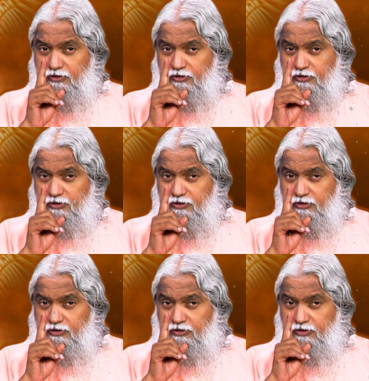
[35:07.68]

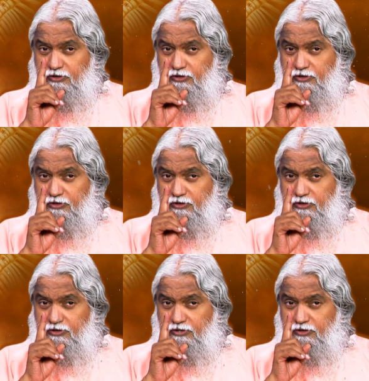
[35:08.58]

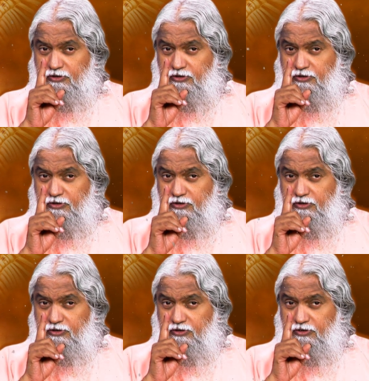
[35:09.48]
Nothing is said.